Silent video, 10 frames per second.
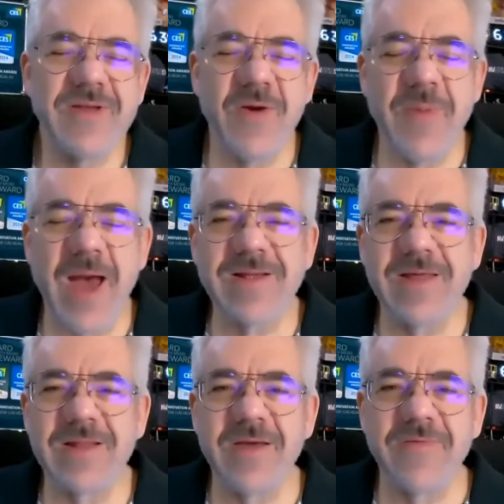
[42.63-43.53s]
to go back to
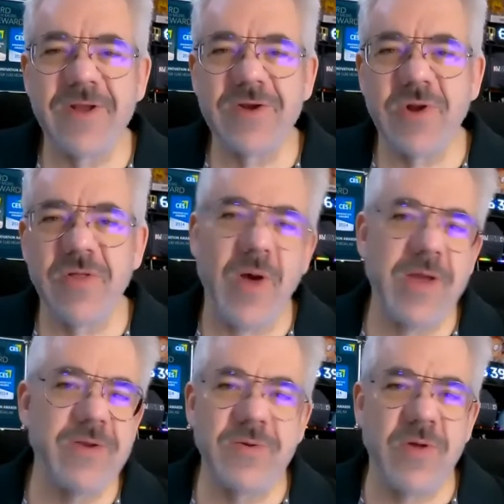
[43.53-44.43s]
that definition, although
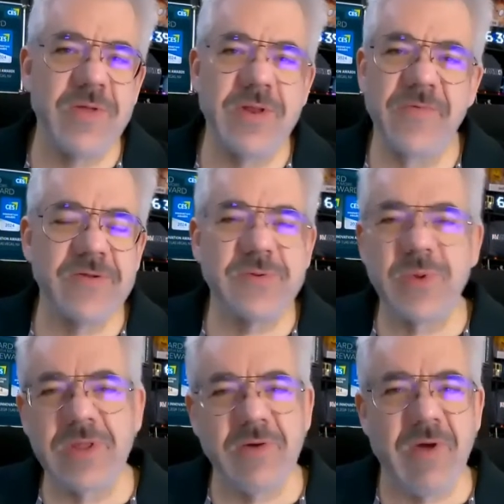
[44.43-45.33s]
I do know the difference
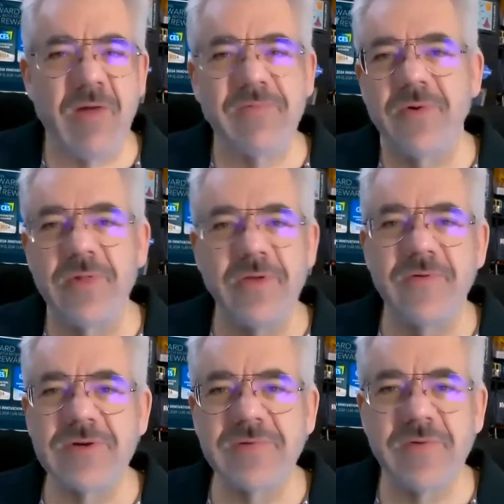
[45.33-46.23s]
between the ground floor and the
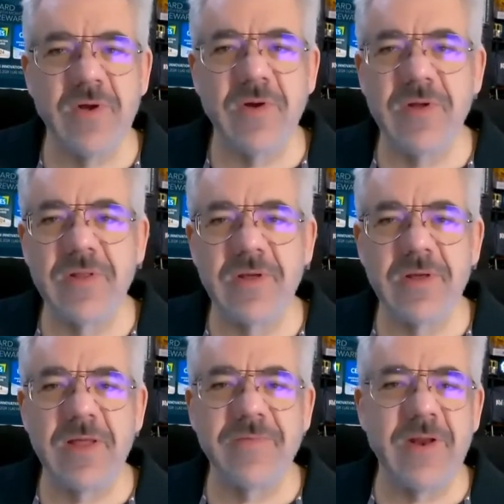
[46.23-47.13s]
first floor and the
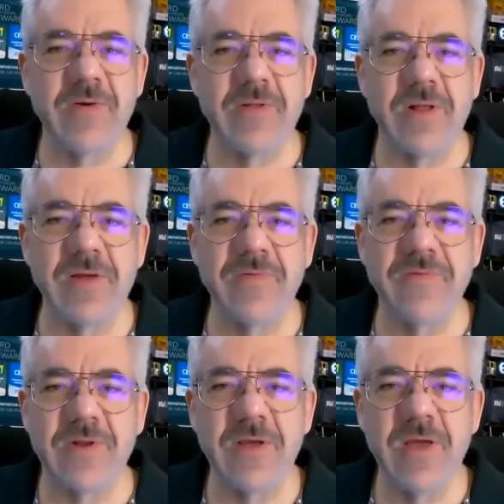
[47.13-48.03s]
elevator and the
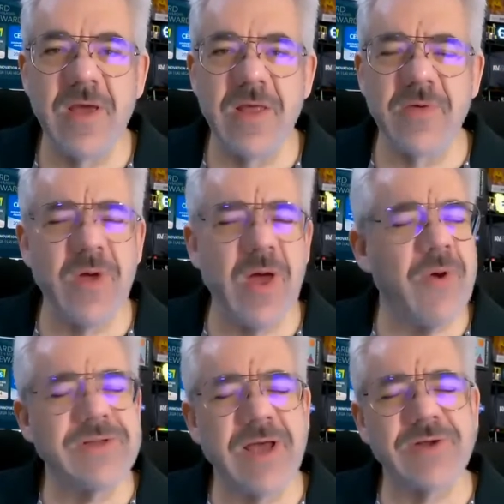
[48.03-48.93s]
lift. And they, I
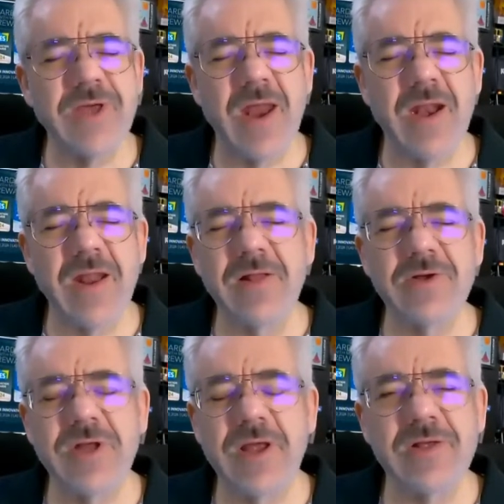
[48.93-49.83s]
once actually had an
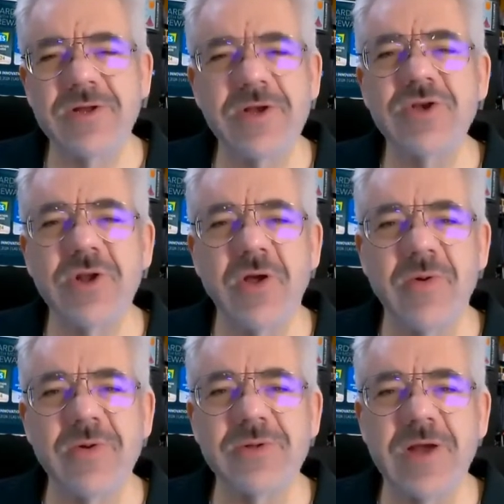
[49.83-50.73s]
English to English dictionary,
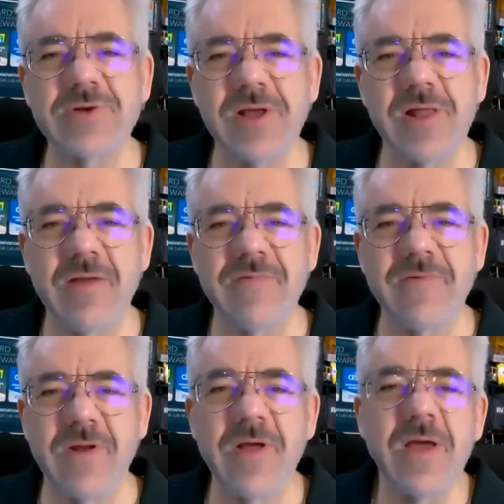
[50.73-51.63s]
which was actually a lot of
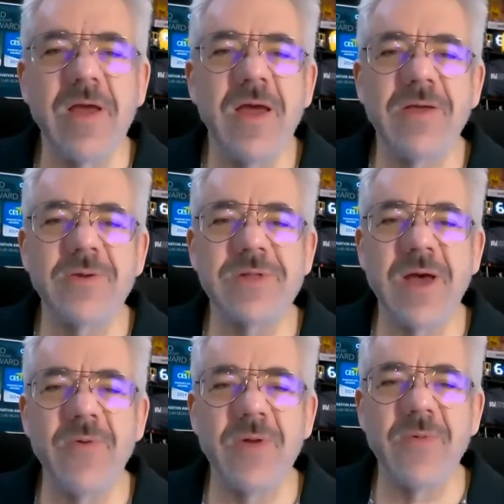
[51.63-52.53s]
fun. Used
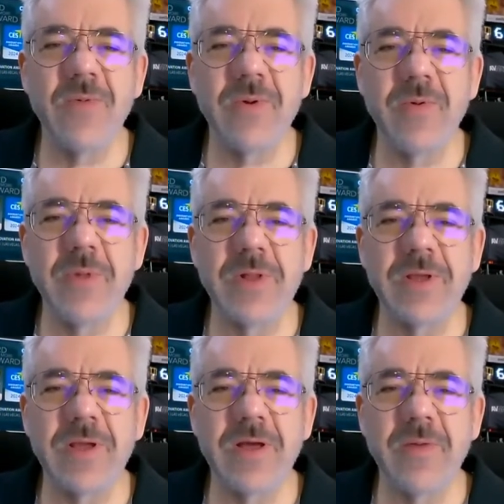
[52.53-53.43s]
that one when we were
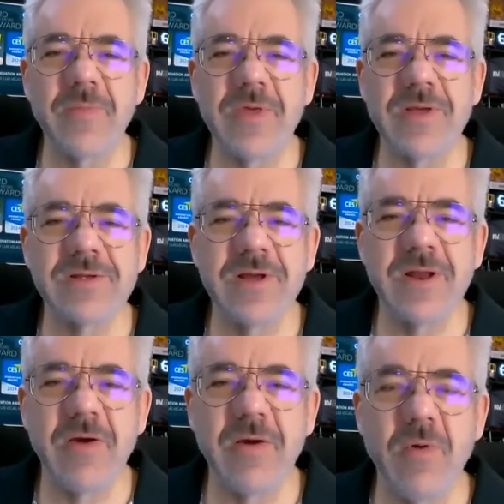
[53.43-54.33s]
building um, things in
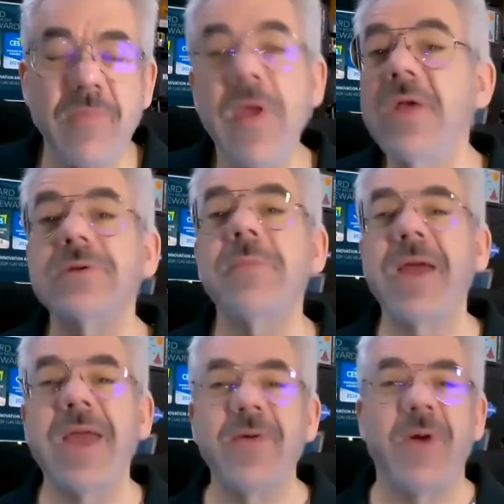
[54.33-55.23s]
Canary Wharf. So,
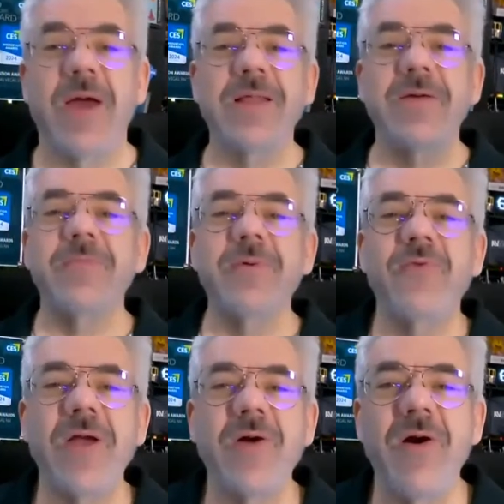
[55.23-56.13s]
Mike, anyway,
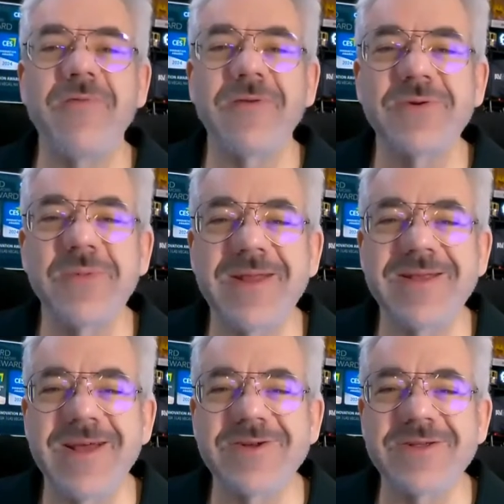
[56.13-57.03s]
before I go off on too many
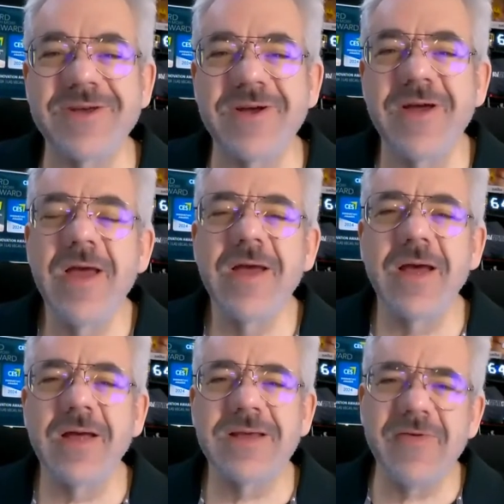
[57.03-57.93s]
tangents here,
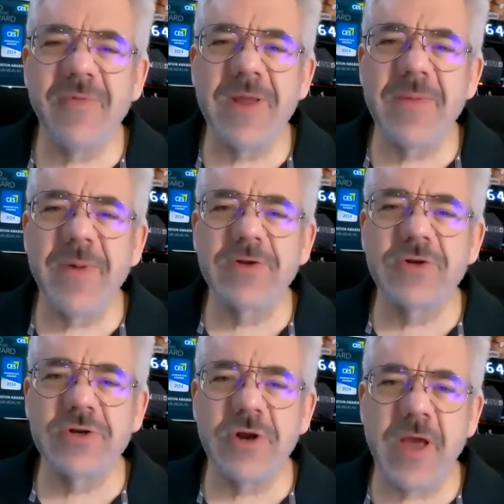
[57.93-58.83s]
uh, tell everybody about
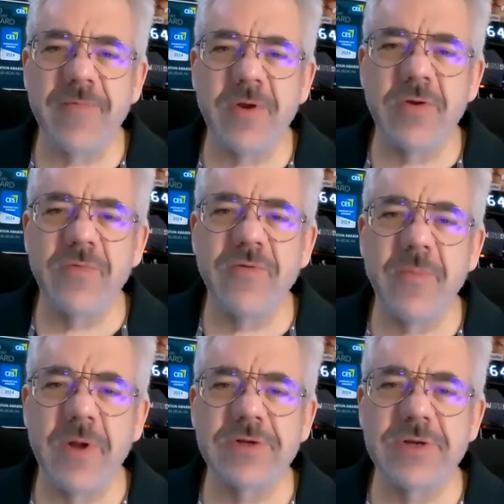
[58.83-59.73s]
your journey. I've known you for a
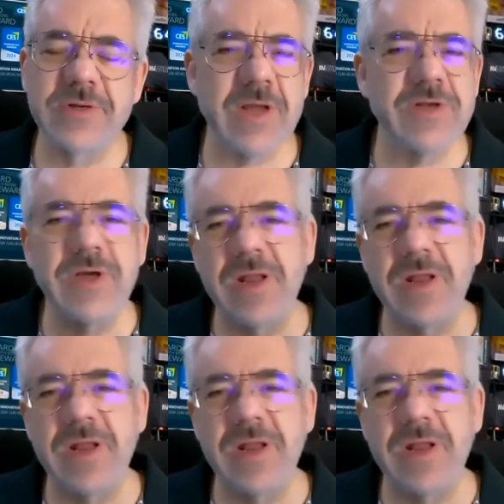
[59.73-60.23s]
bunch of years. How'd you